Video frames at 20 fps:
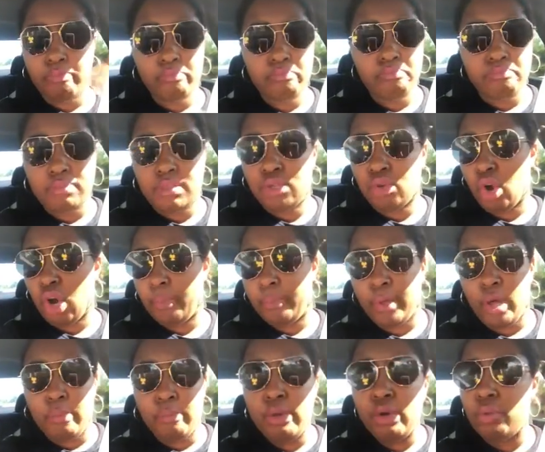
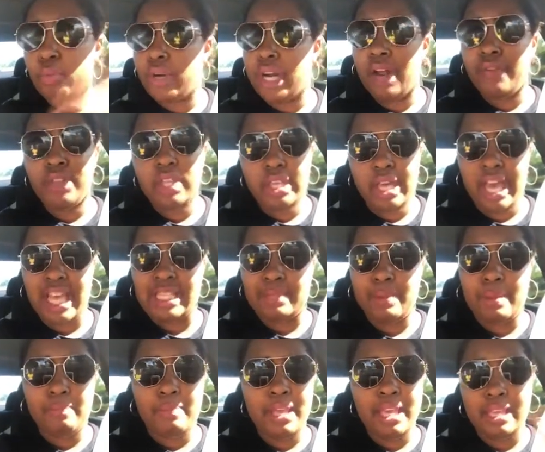Scorpio moon, whatever the case
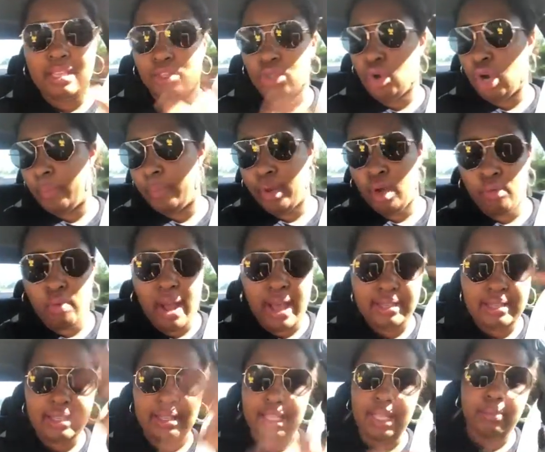may be, Scorpio
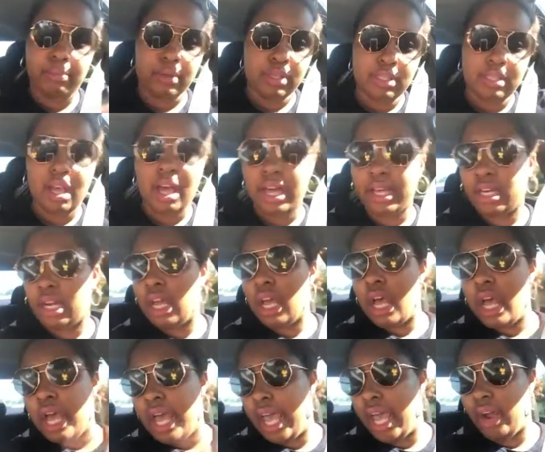rising, Libra sun,
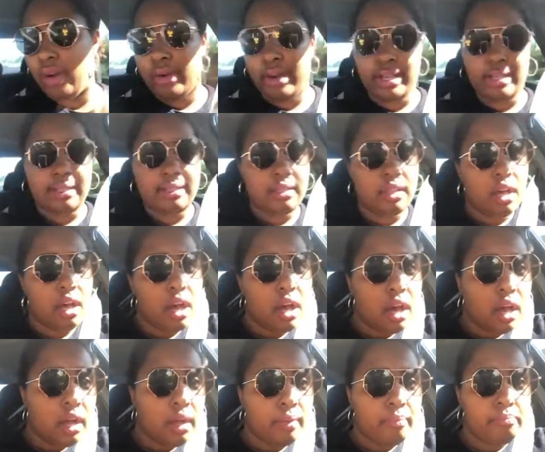Aries
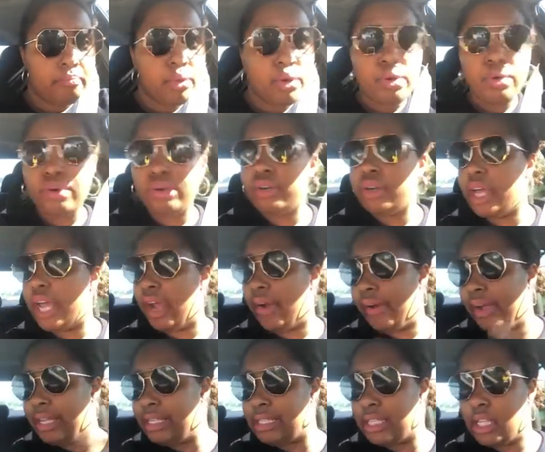moon,
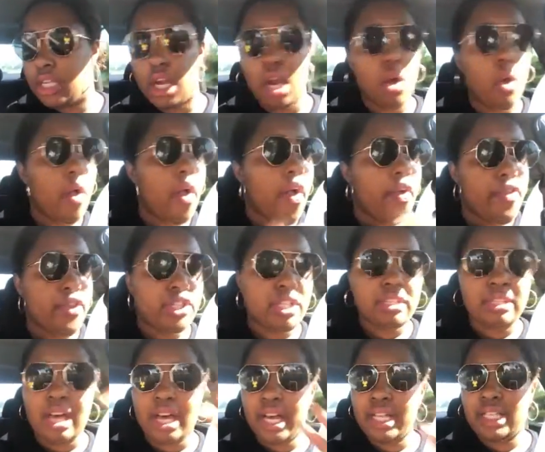Aries, there's a
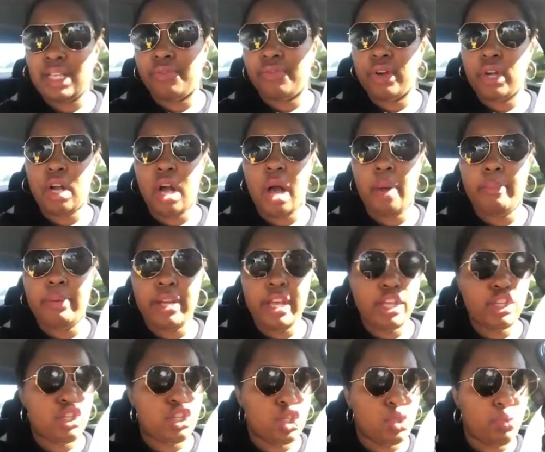lot of different
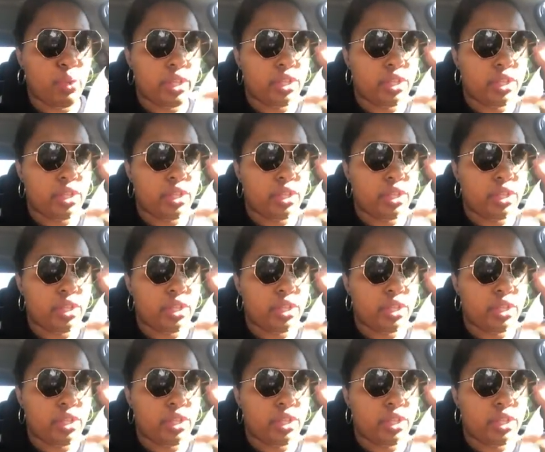combinations with